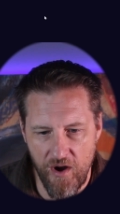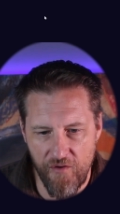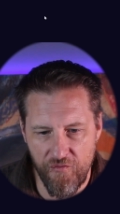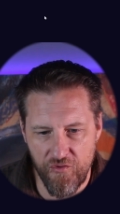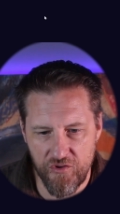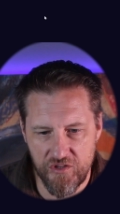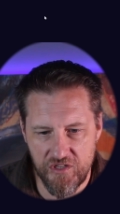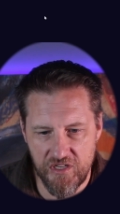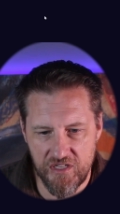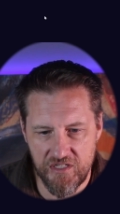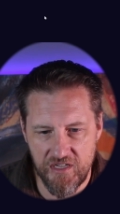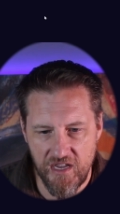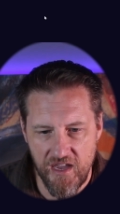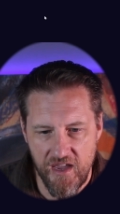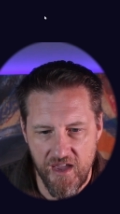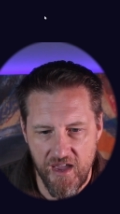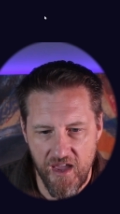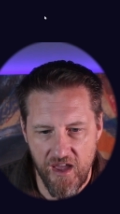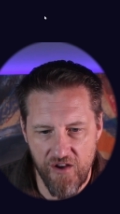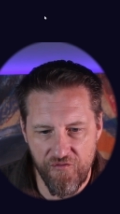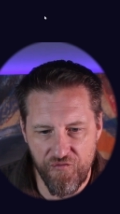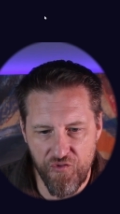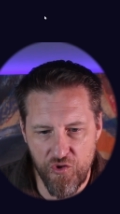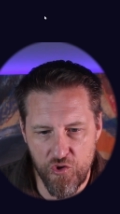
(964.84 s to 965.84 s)
references,
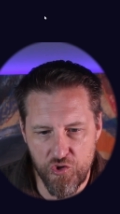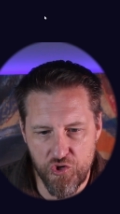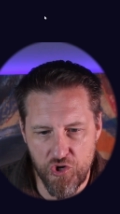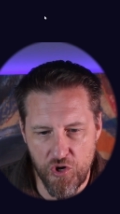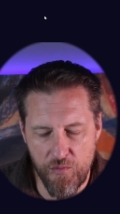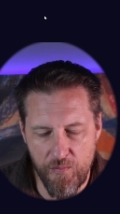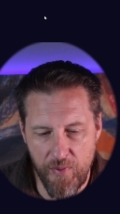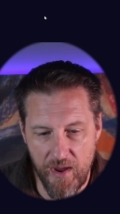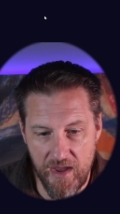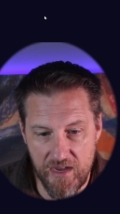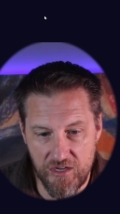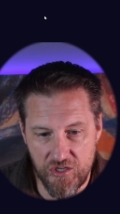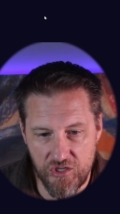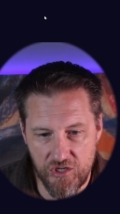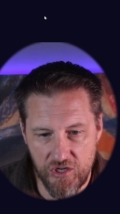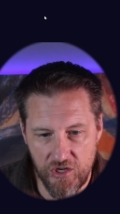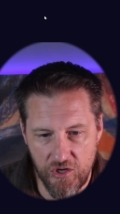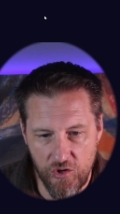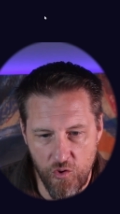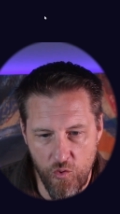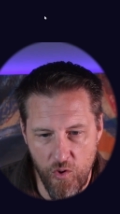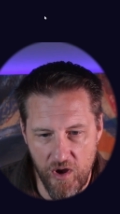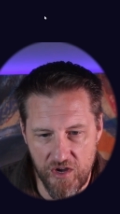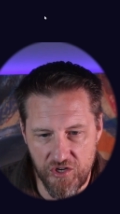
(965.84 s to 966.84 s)
and future based
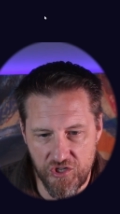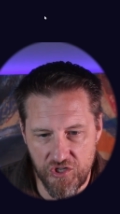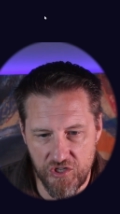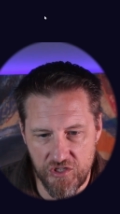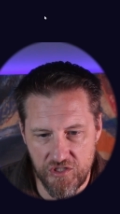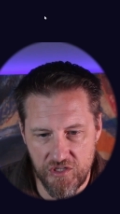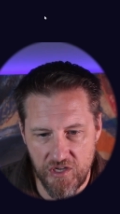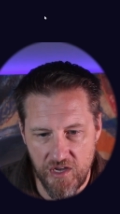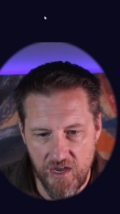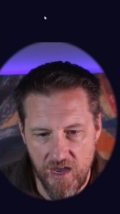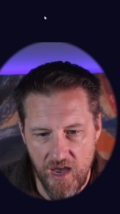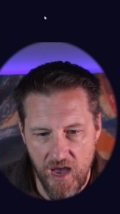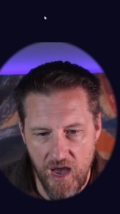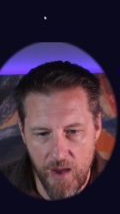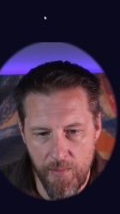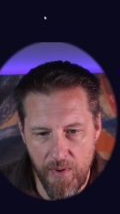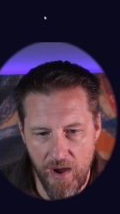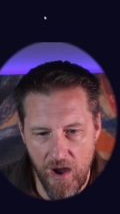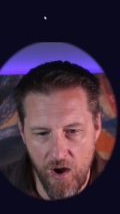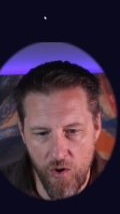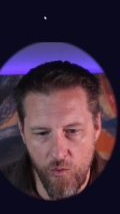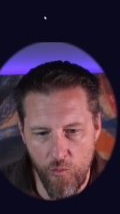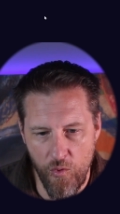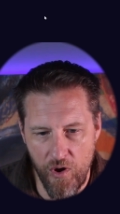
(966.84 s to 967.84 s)
questions
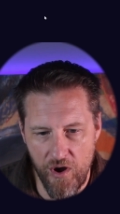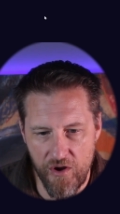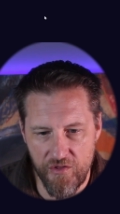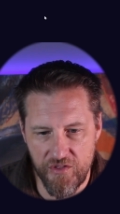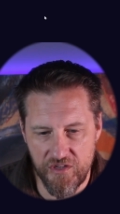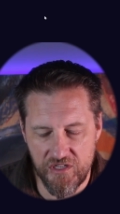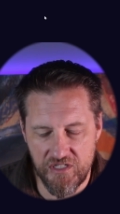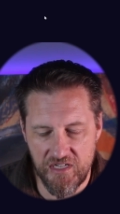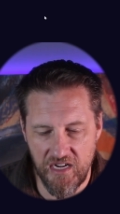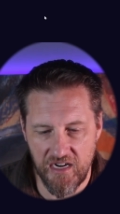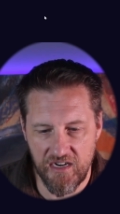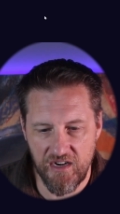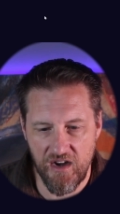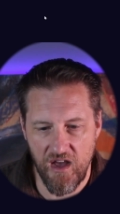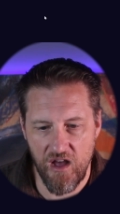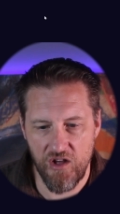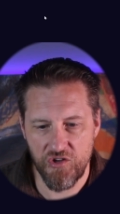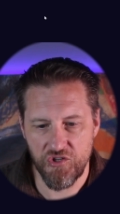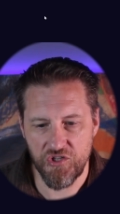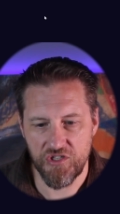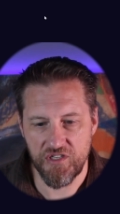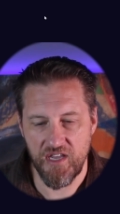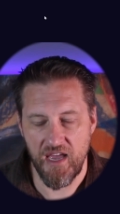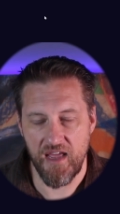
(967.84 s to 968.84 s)
about where this
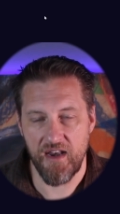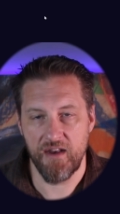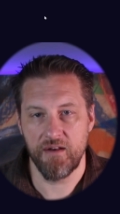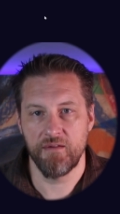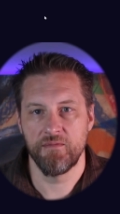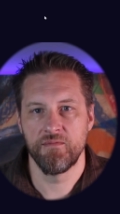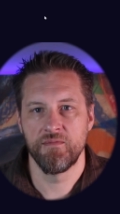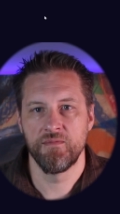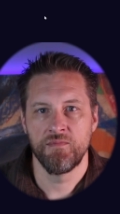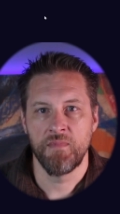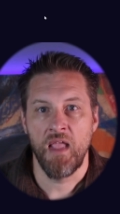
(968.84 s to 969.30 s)
technology is headed.